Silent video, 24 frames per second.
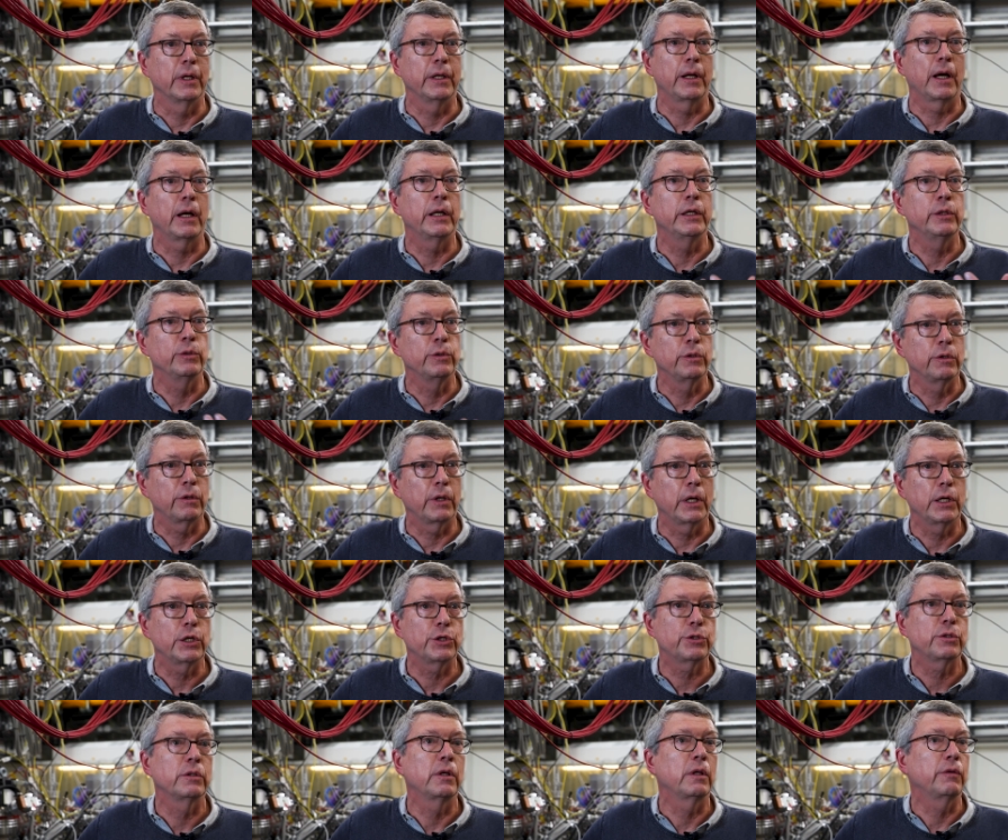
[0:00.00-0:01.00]
And
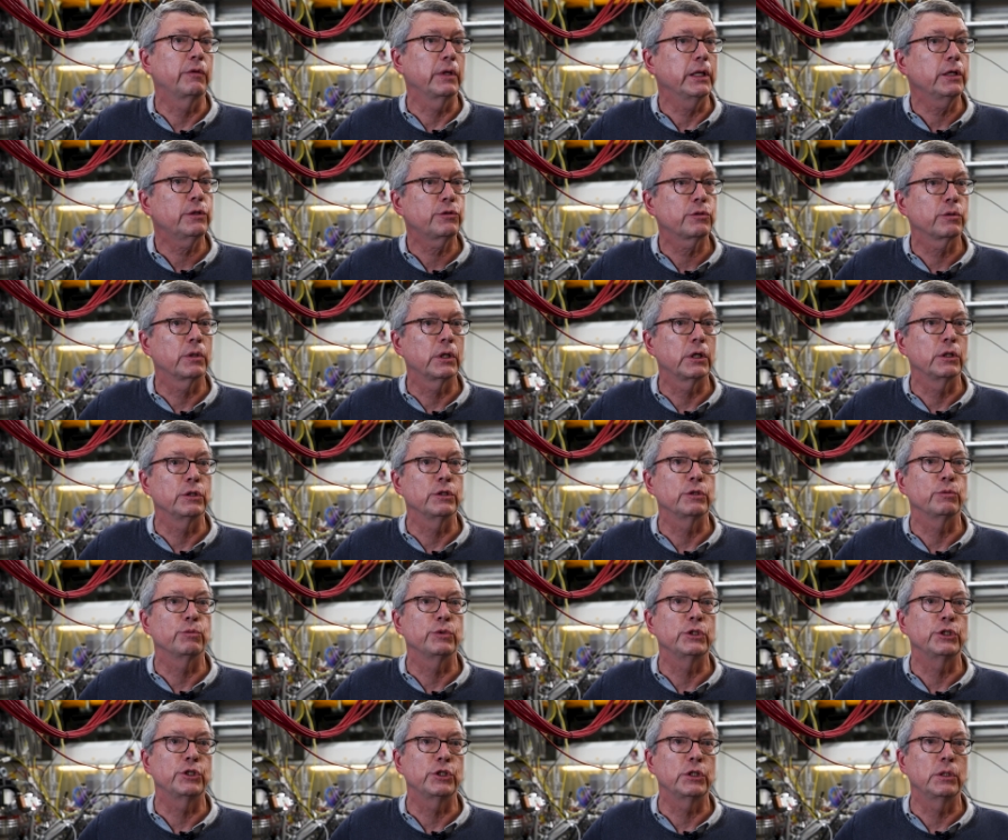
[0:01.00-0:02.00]
ionization in the X-ray
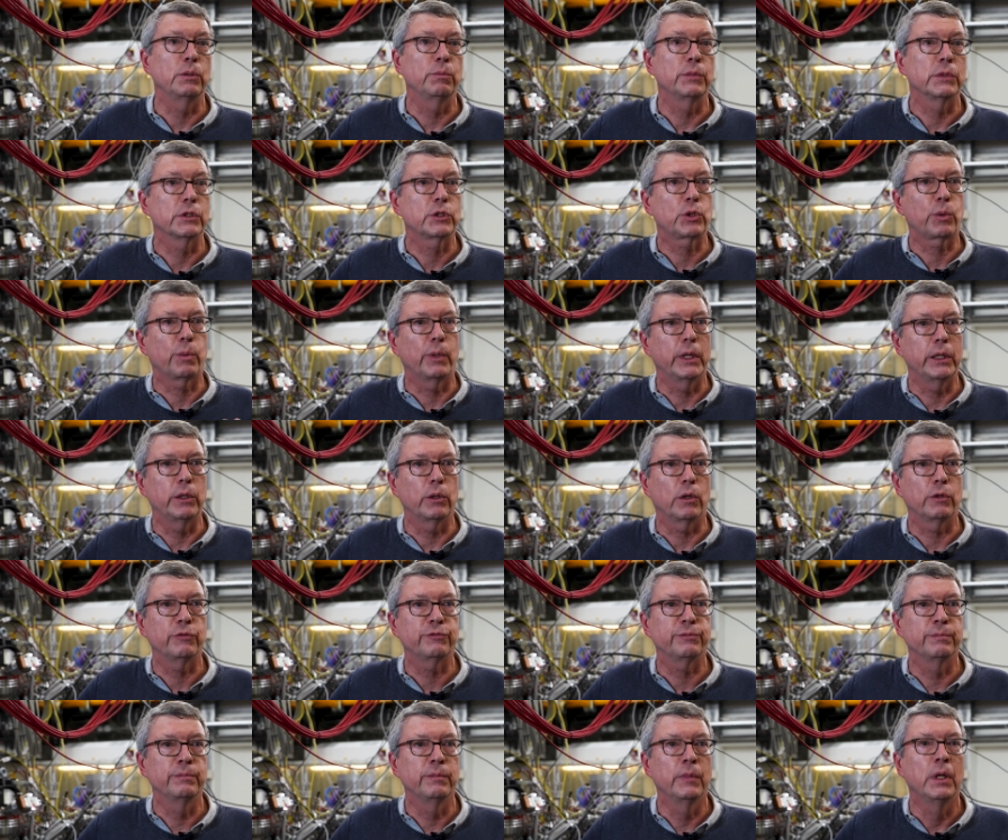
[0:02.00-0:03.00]
regime is quite
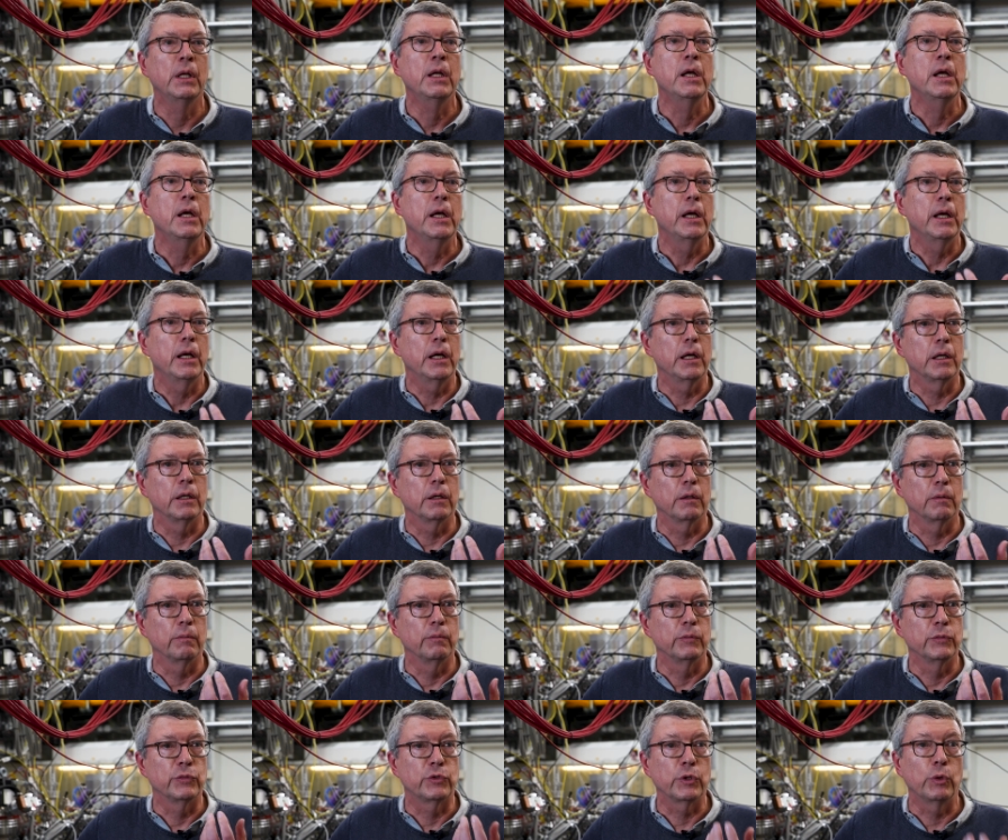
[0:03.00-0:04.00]
often
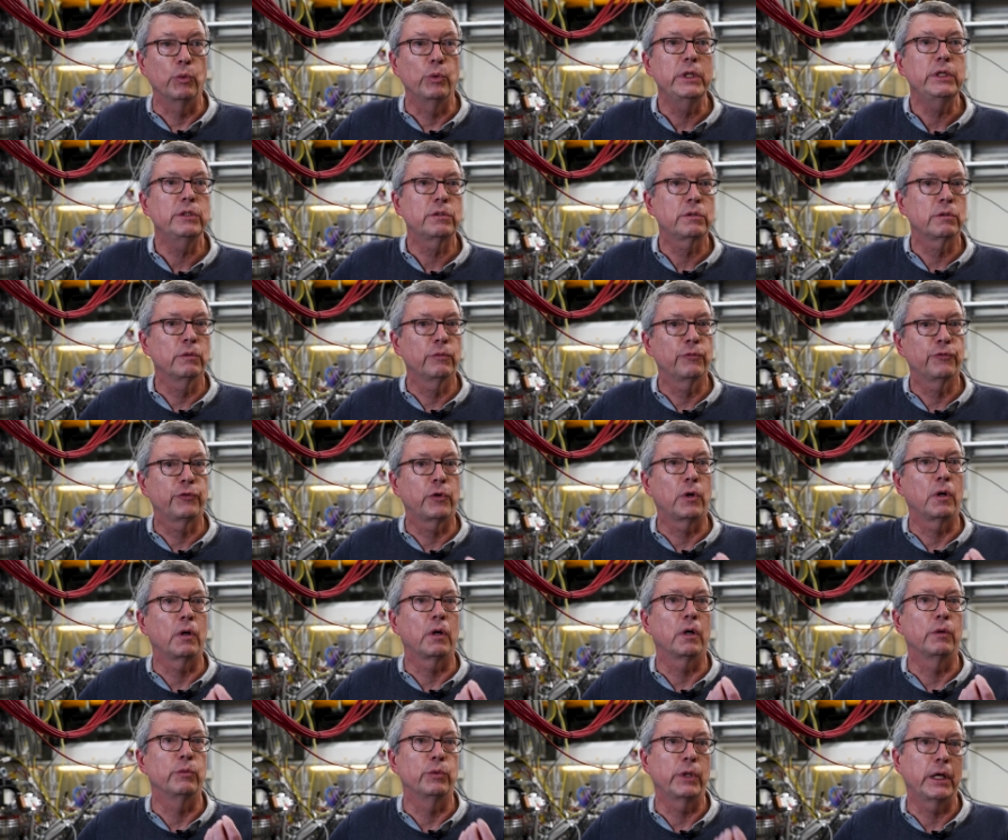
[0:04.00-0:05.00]
uh, the reason
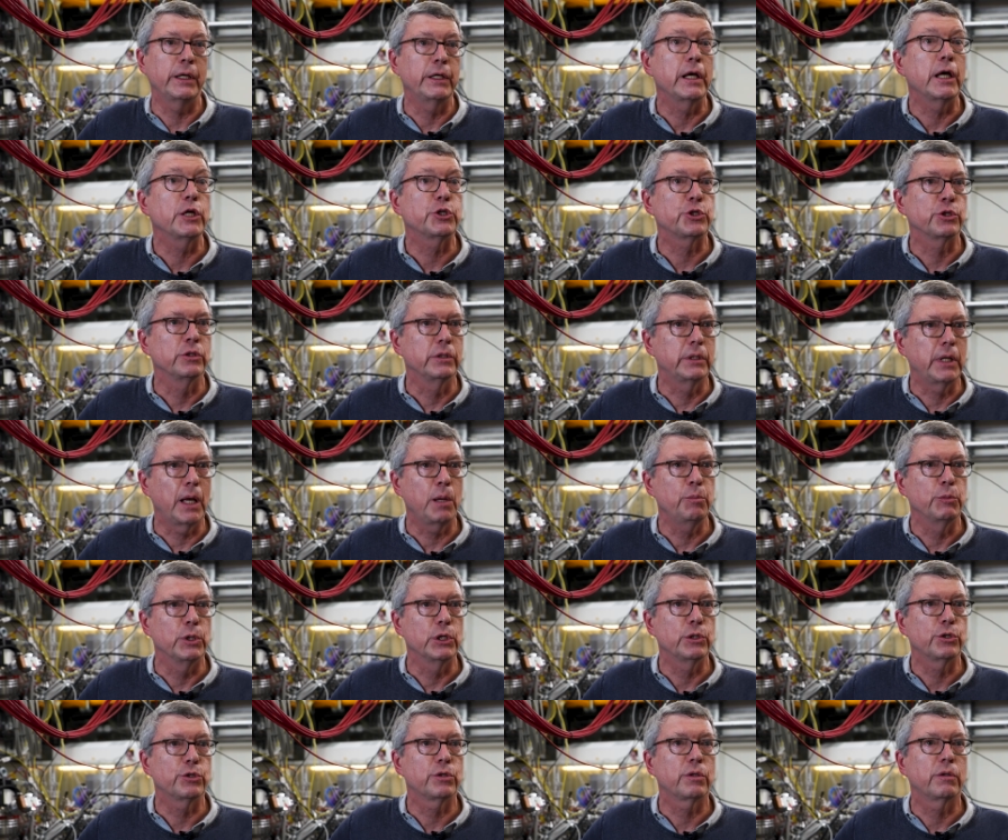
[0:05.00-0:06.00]
for radiation
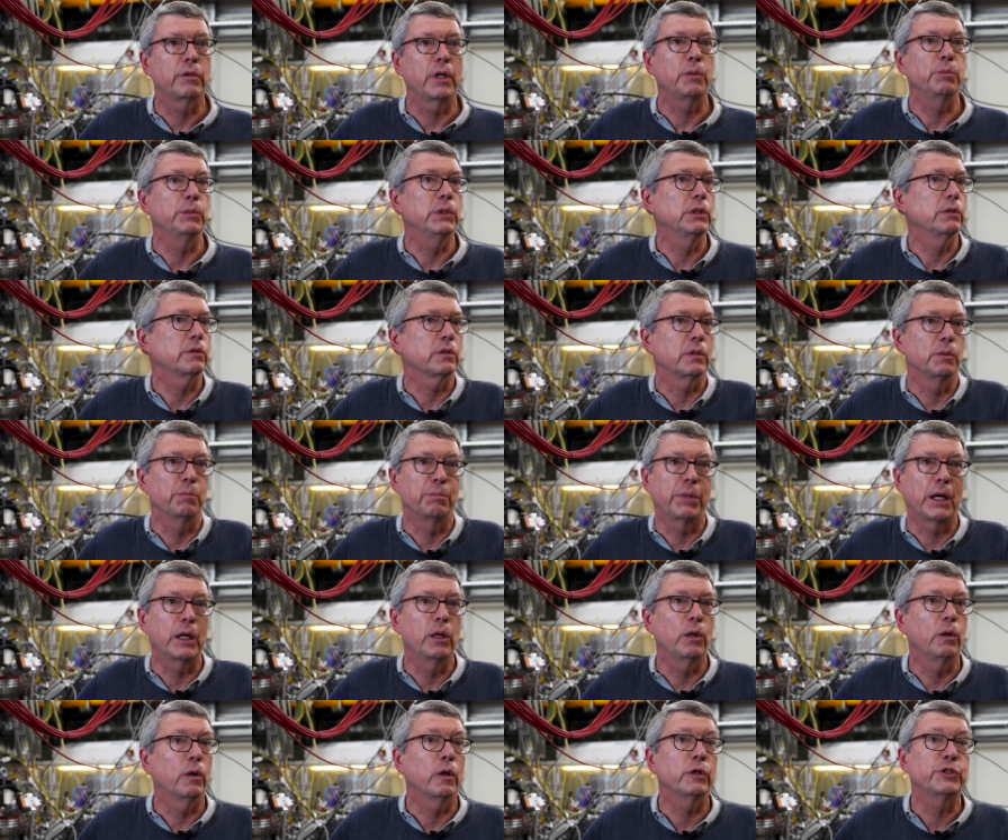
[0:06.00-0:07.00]
damage, that means in
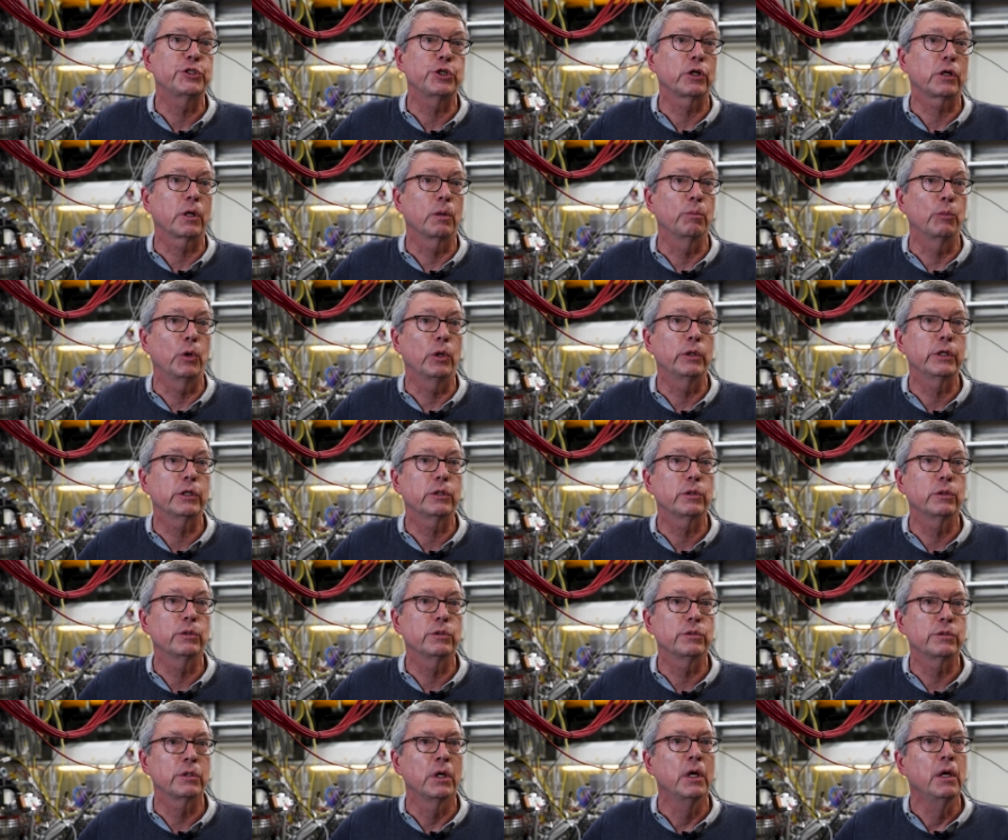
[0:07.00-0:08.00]
biological
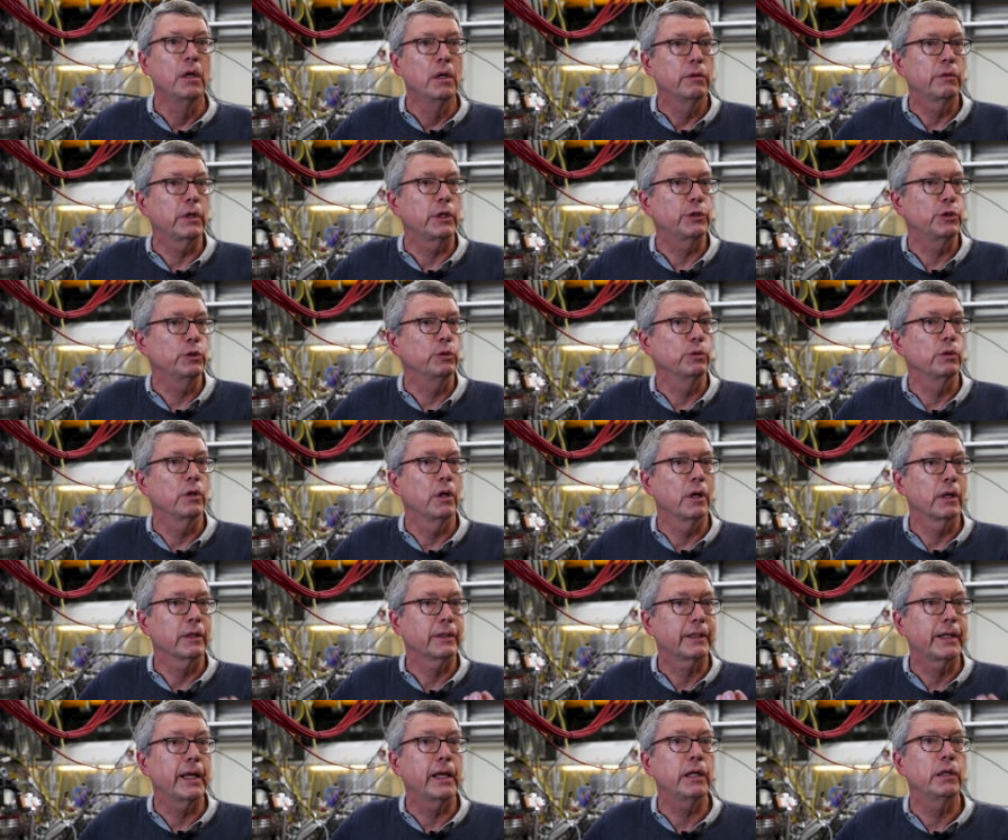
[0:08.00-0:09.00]
molecules, that you
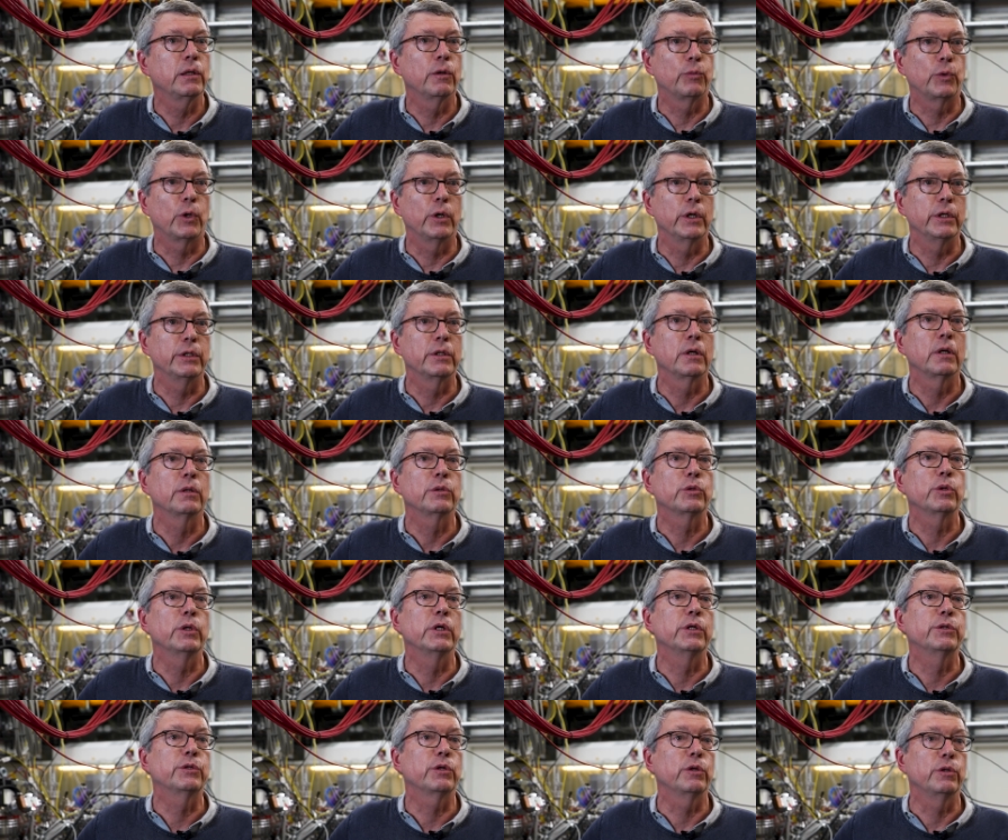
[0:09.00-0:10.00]
can avoid
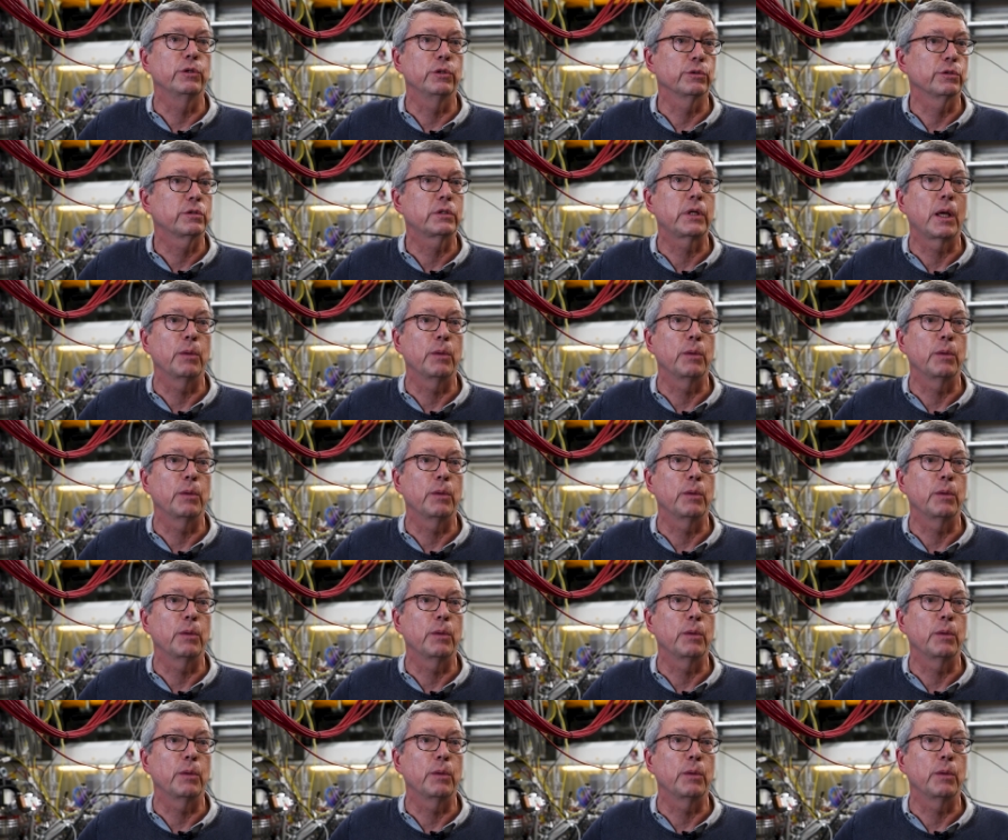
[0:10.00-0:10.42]
to introduce